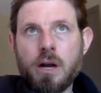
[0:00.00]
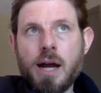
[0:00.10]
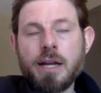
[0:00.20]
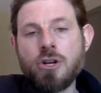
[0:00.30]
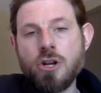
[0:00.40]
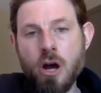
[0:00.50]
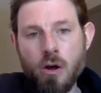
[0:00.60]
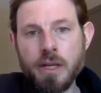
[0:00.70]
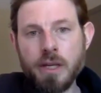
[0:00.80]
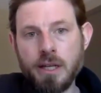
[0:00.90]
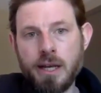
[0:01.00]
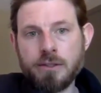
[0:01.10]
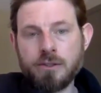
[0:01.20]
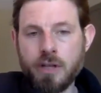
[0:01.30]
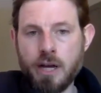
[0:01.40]
I know that he could
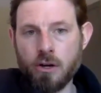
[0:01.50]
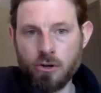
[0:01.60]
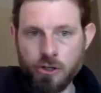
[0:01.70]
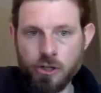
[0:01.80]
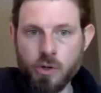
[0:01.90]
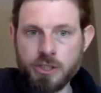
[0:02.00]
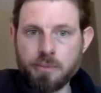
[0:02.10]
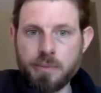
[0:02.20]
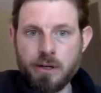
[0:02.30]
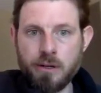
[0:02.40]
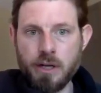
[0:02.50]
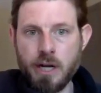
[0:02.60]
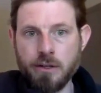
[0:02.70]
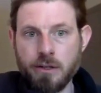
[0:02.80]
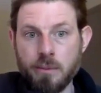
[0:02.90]
answer that earlier question better than
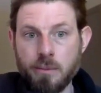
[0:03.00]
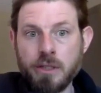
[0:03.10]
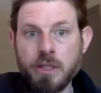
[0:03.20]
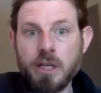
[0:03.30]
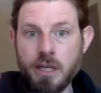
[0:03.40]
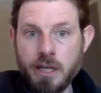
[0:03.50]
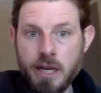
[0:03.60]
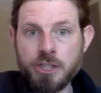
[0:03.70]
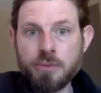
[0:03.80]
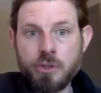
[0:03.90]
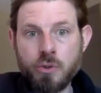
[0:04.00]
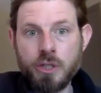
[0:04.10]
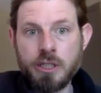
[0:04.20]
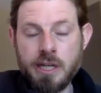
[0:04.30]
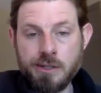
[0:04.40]
I could about the connection
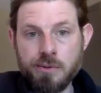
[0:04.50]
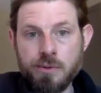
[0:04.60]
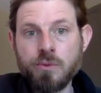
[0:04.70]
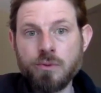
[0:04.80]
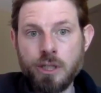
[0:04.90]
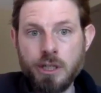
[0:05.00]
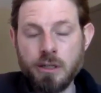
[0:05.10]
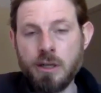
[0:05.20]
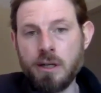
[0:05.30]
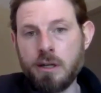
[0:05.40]
between attachment wounding